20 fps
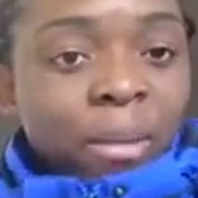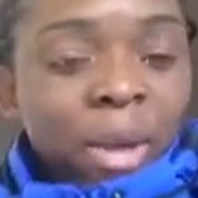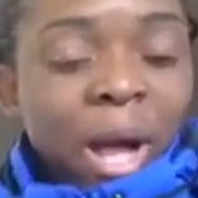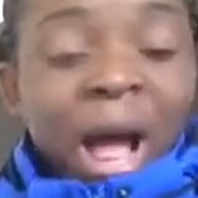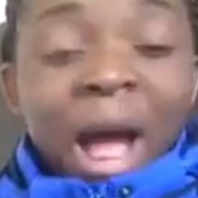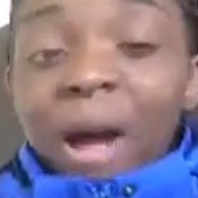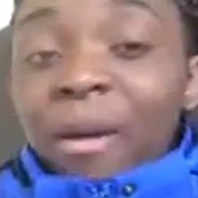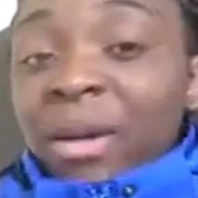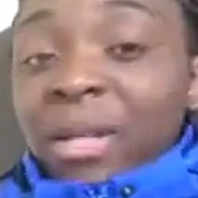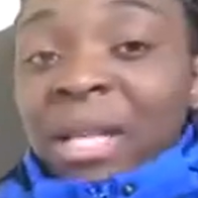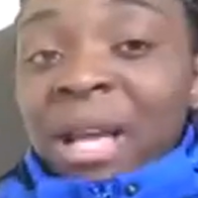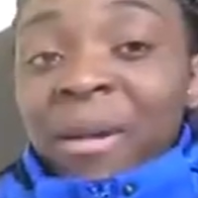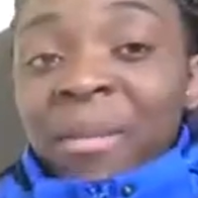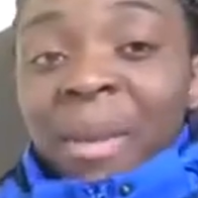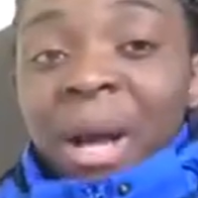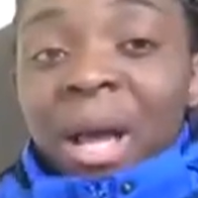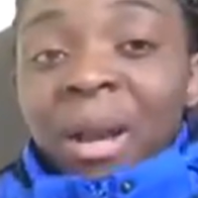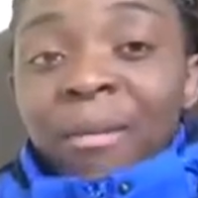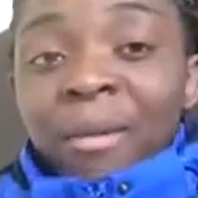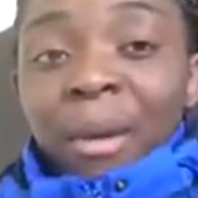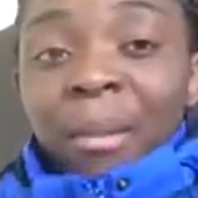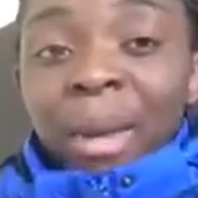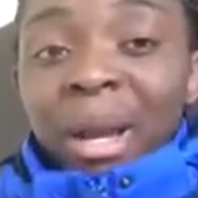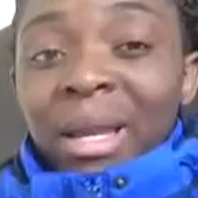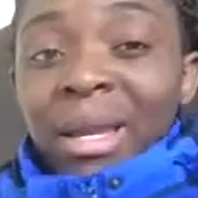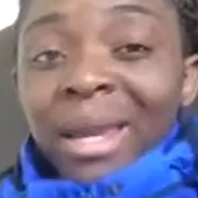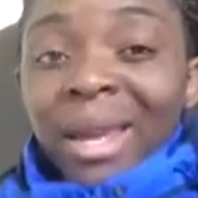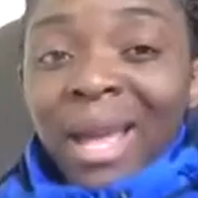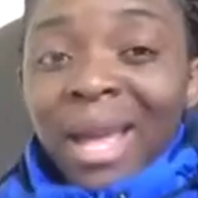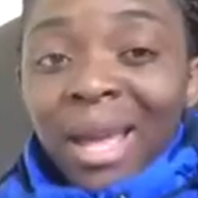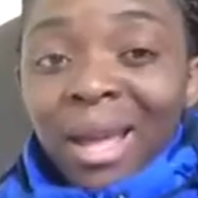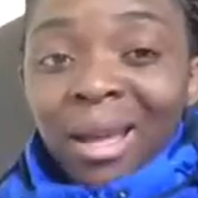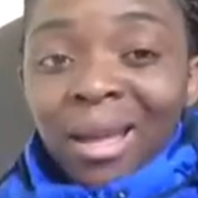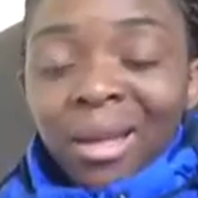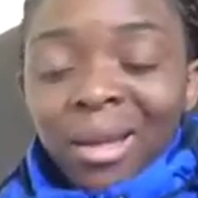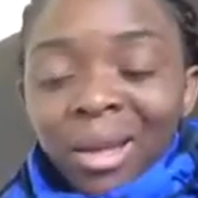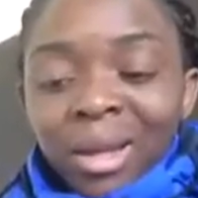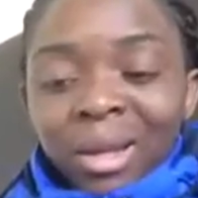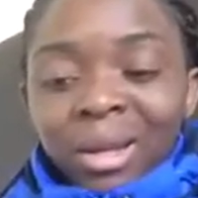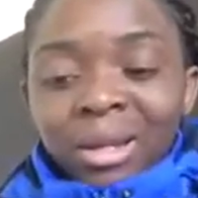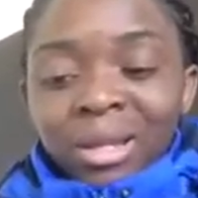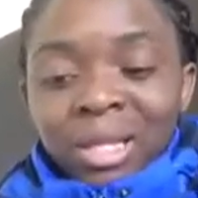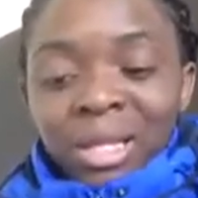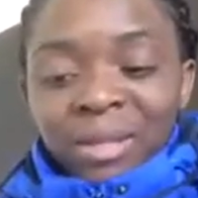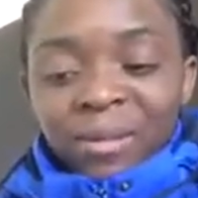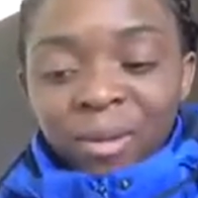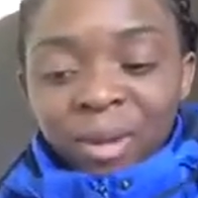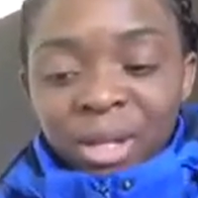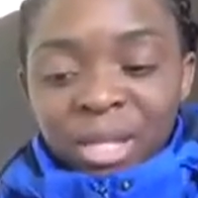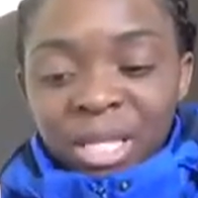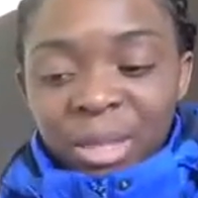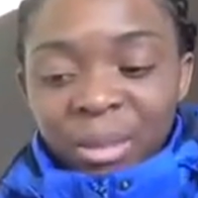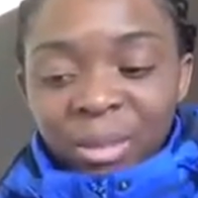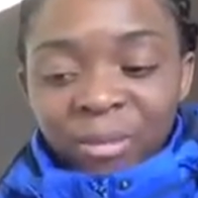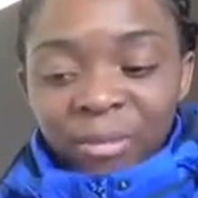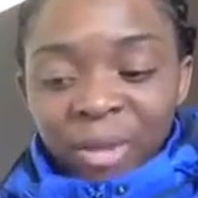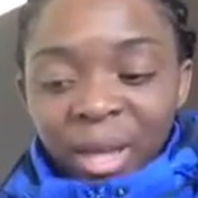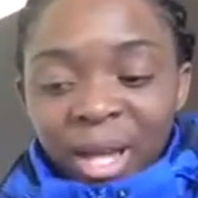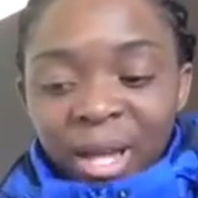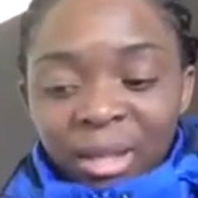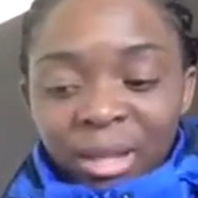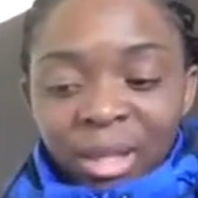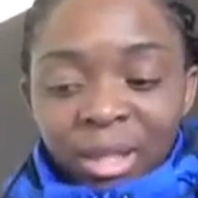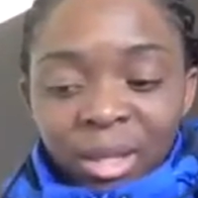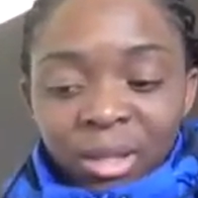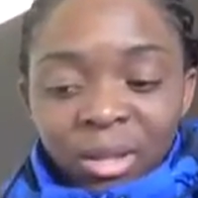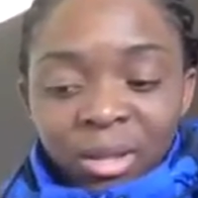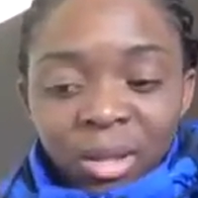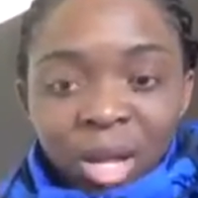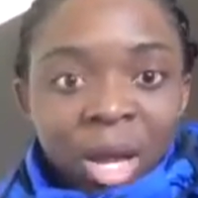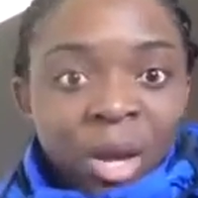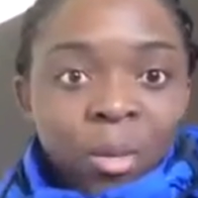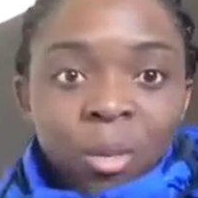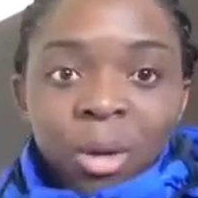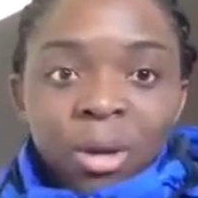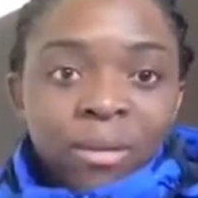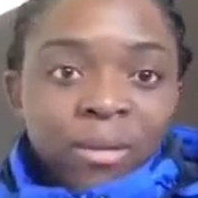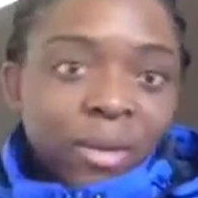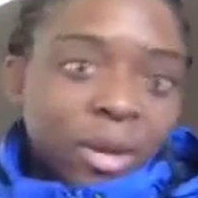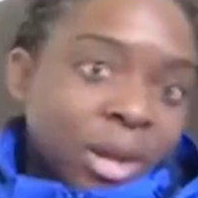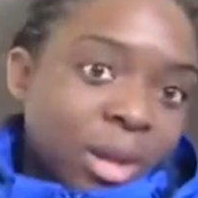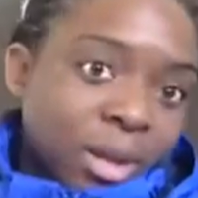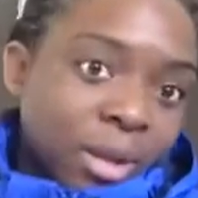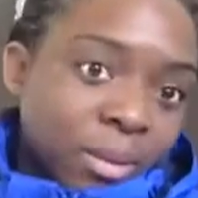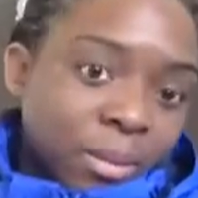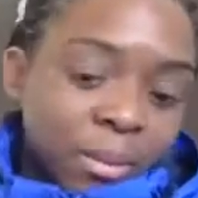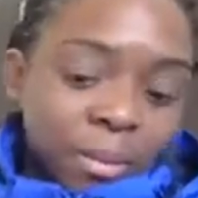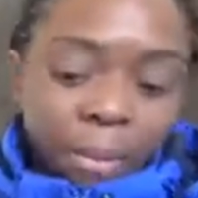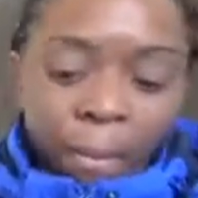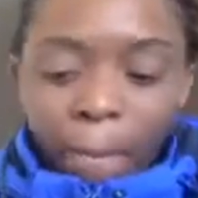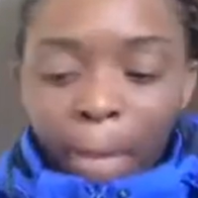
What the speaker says: always have mine around my neck, just for the simple fact that I don't want to forget it.